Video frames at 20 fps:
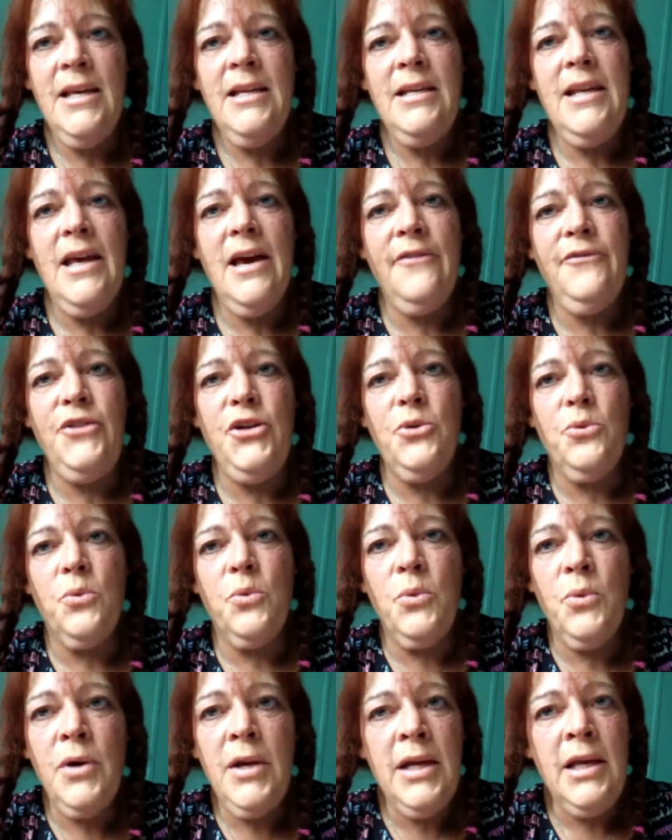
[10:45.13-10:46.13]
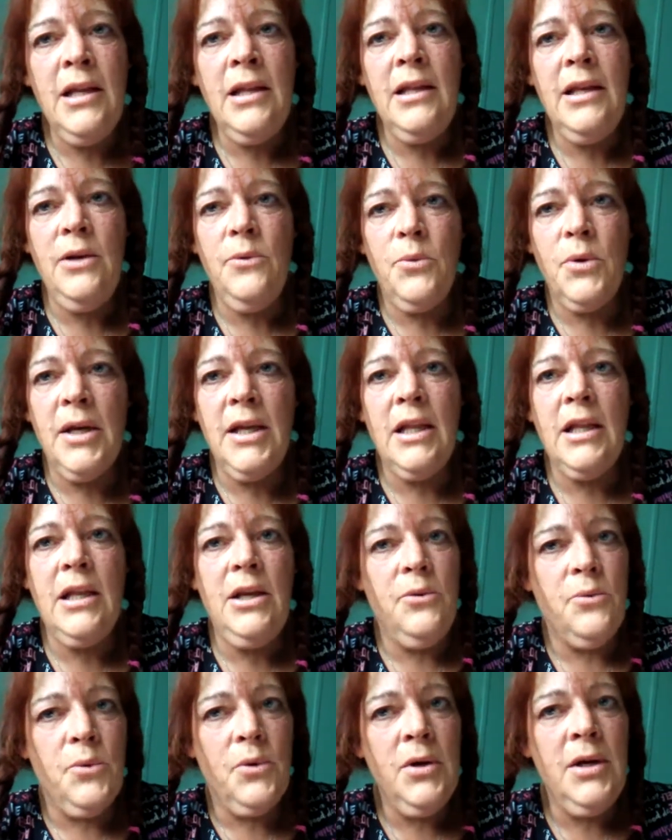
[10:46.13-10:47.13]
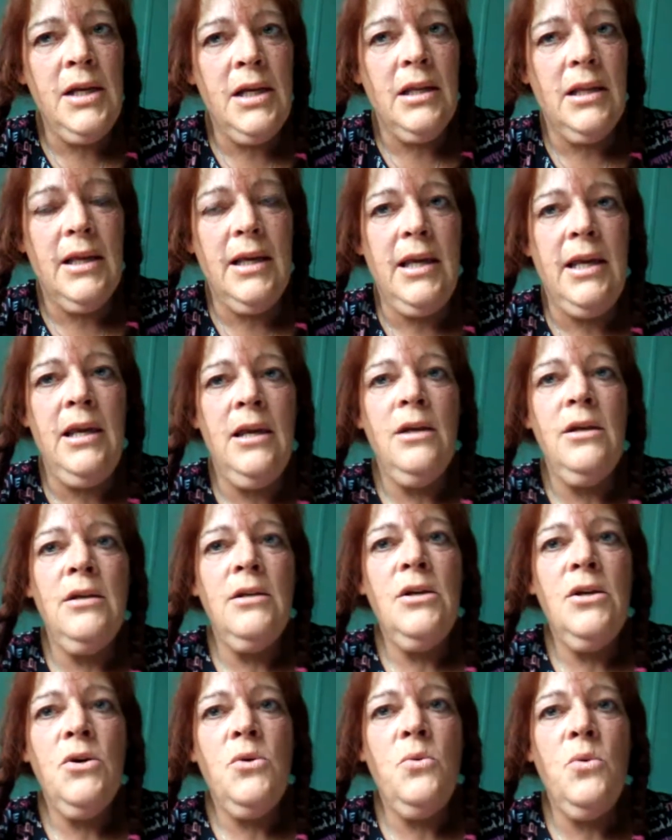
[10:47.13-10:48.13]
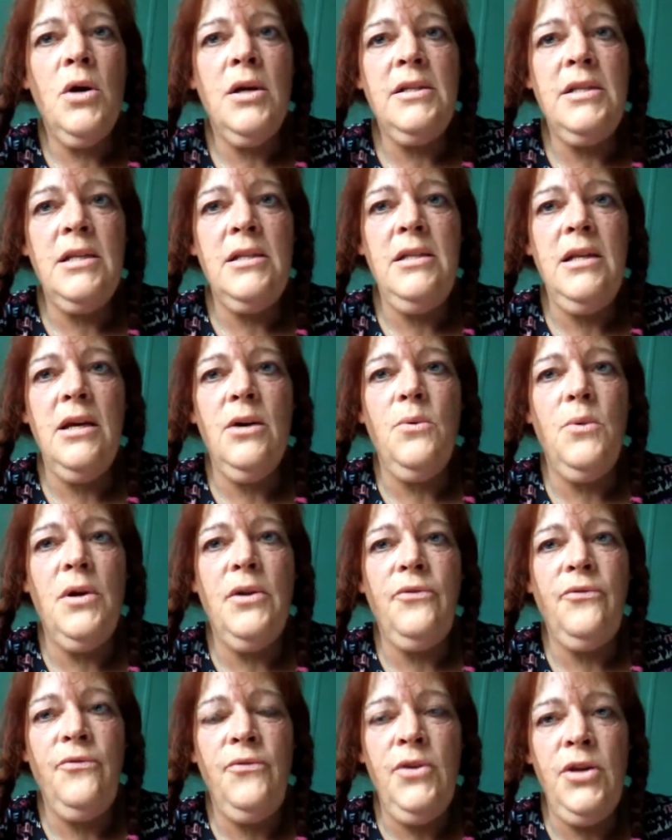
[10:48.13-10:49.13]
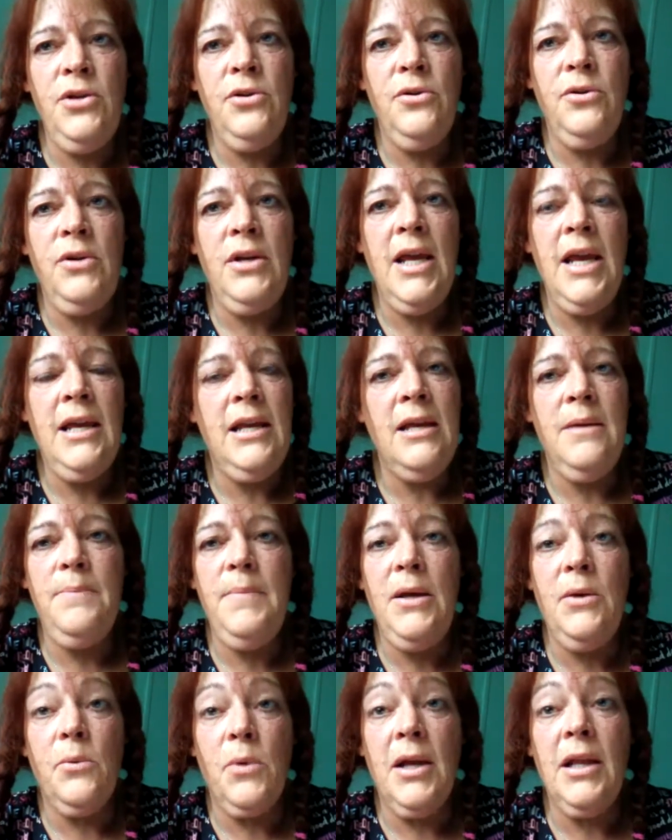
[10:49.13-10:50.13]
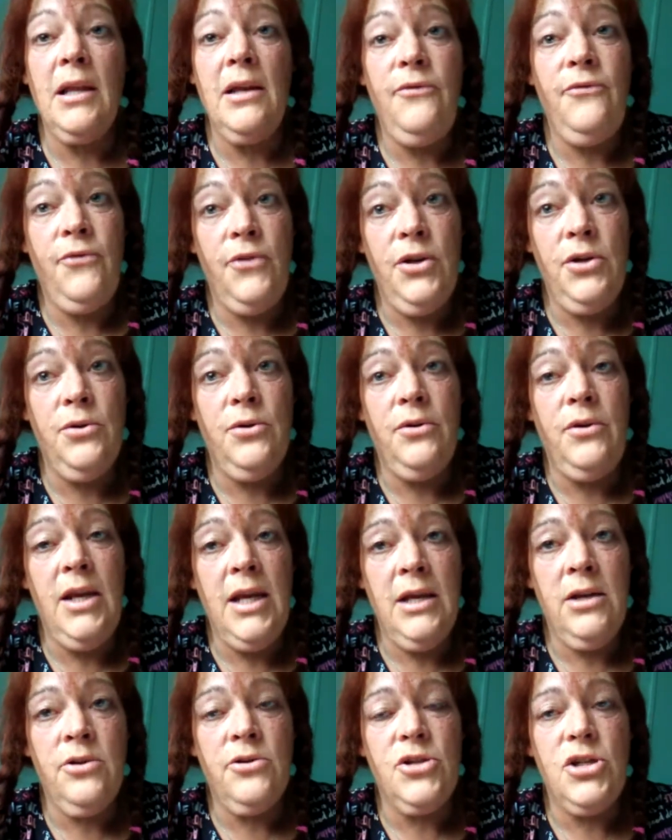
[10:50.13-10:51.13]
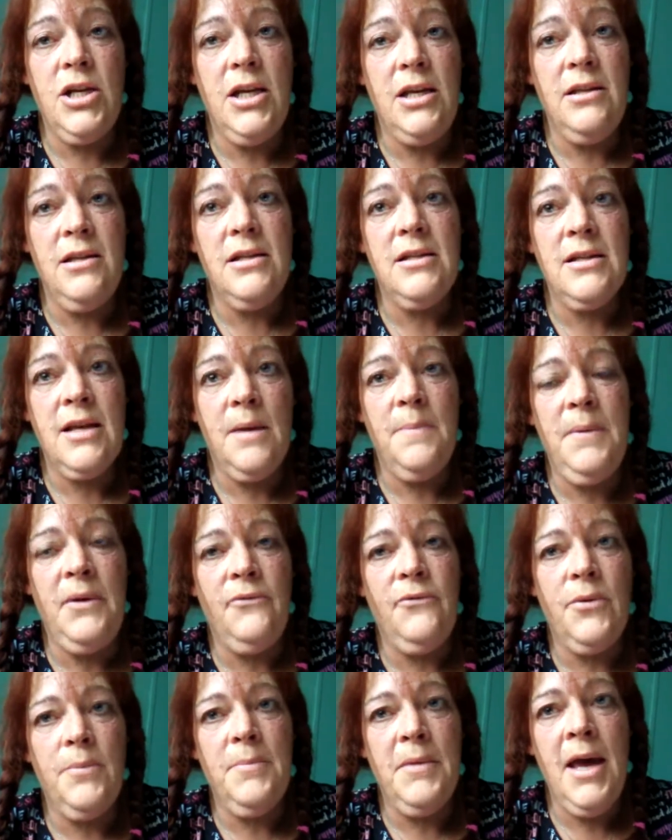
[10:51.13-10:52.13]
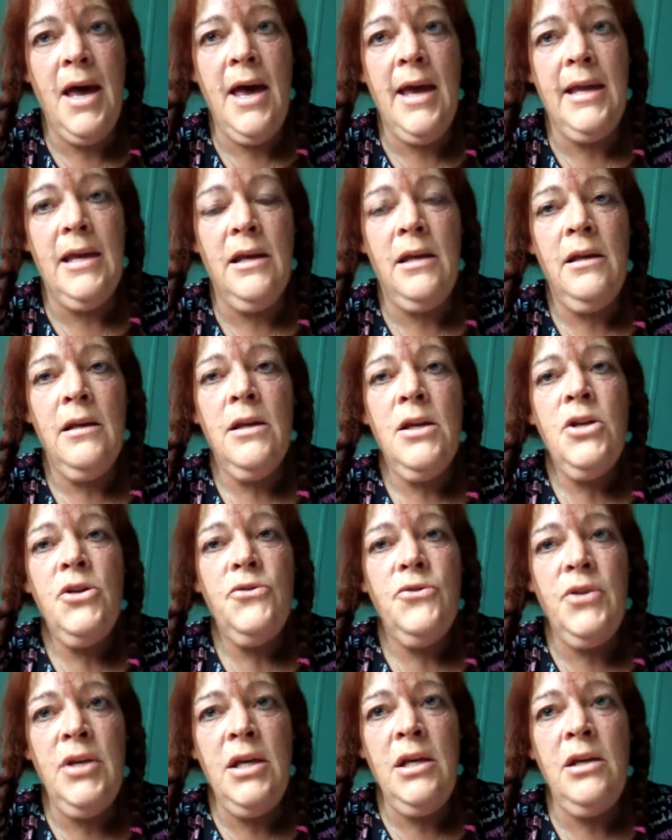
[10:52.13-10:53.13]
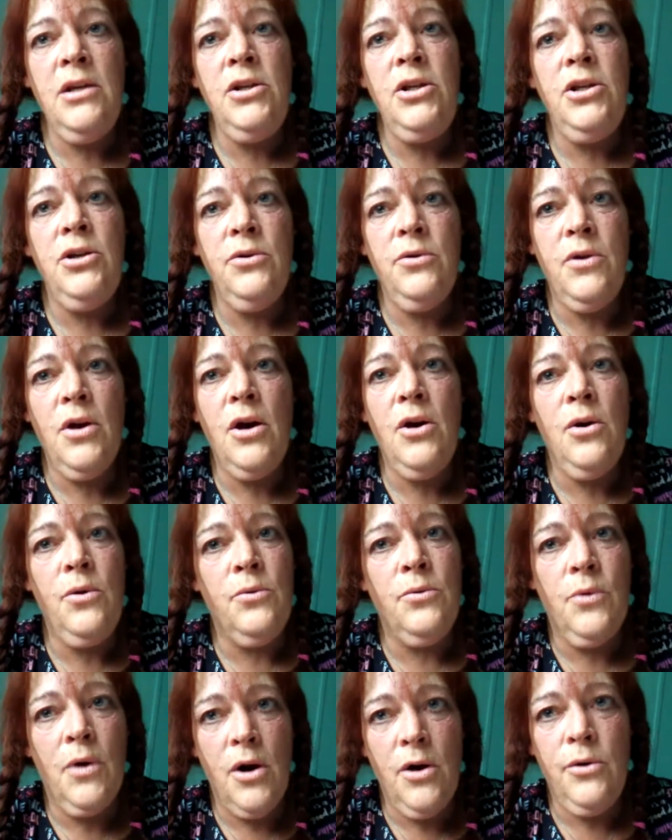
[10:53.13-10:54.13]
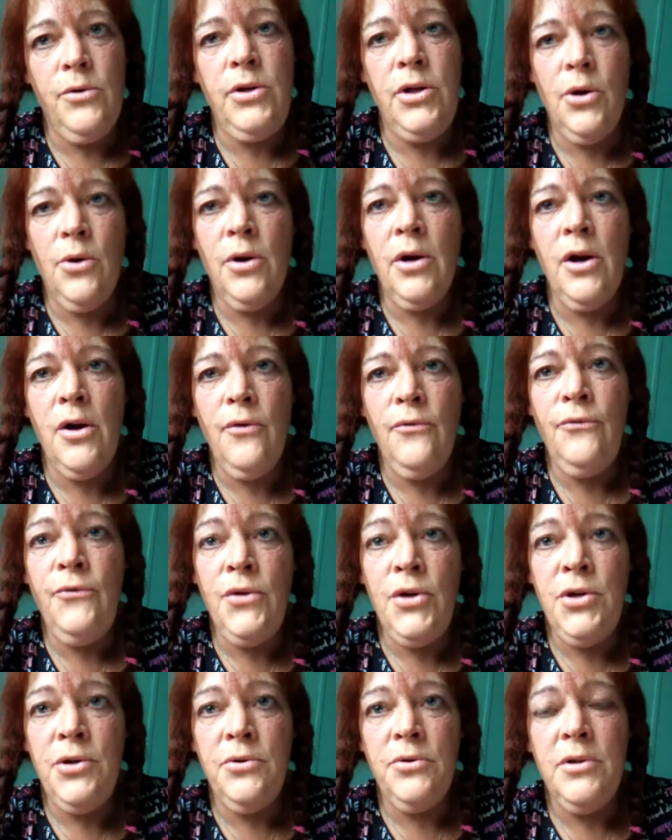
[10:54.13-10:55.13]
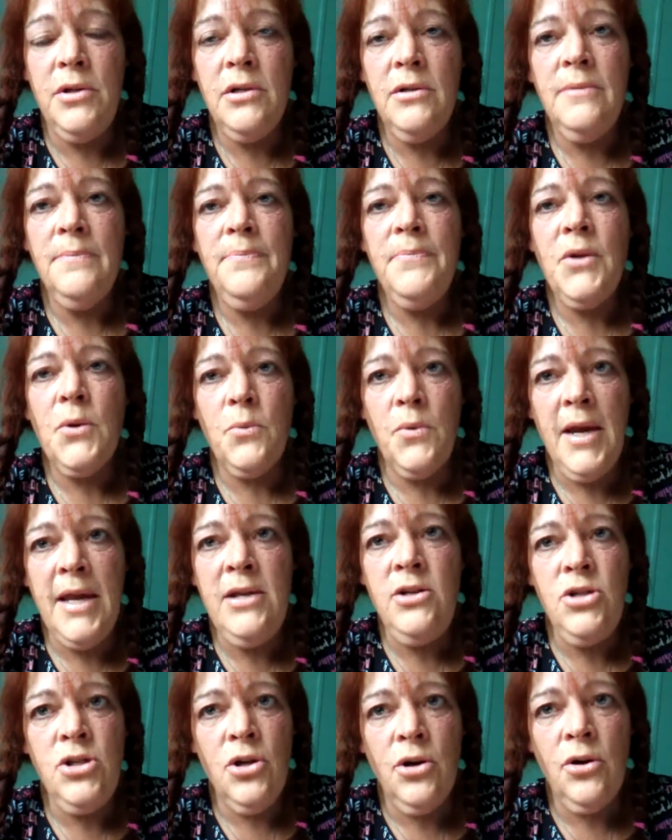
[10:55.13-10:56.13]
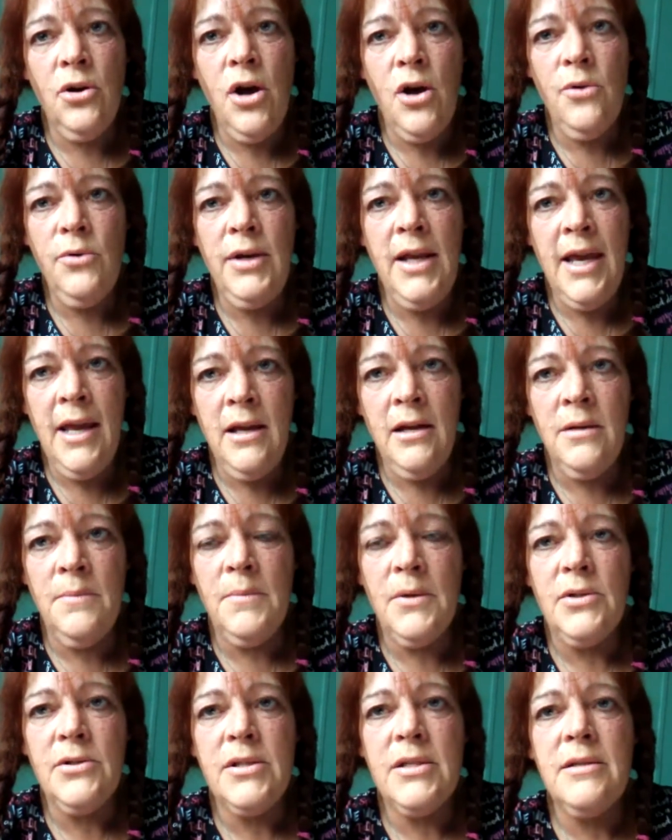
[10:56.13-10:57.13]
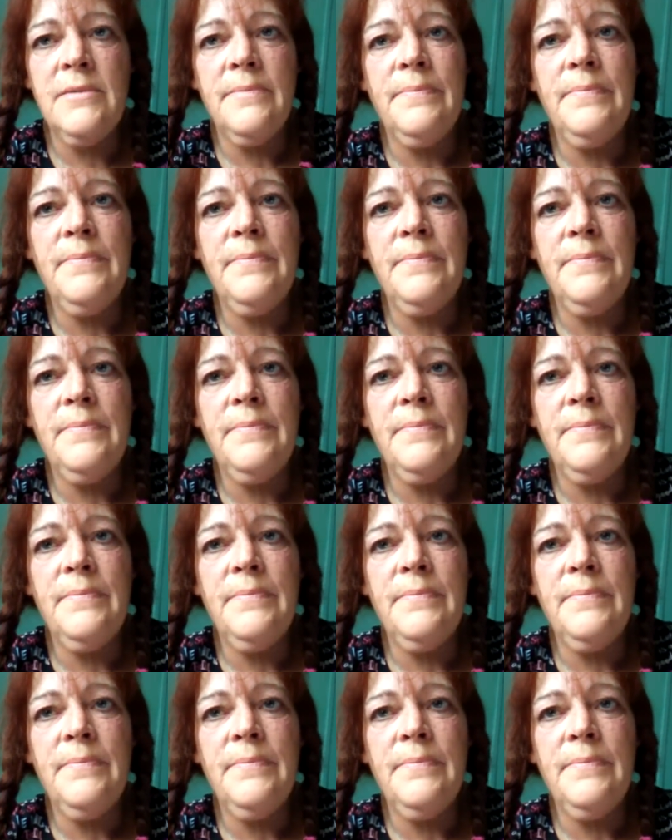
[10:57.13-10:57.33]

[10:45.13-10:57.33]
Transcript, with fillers: Now, if you really, really, really want to deal with food, and it be really food, energy that's coming from Gaia, then you go grow your own food. Raise your own animals.